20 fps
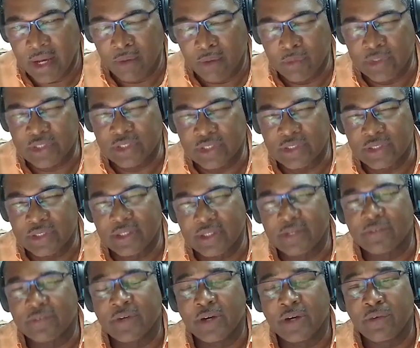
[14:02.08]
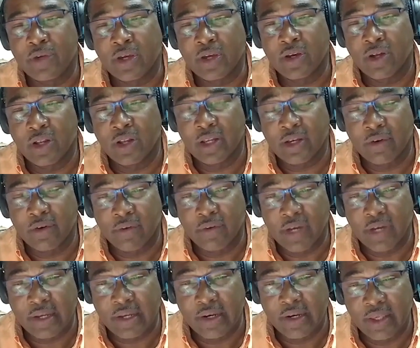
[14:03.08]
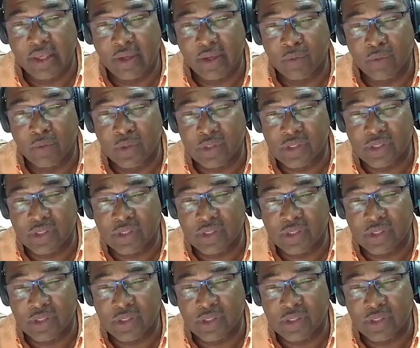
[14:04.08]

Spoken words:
which, if I recall correctly, was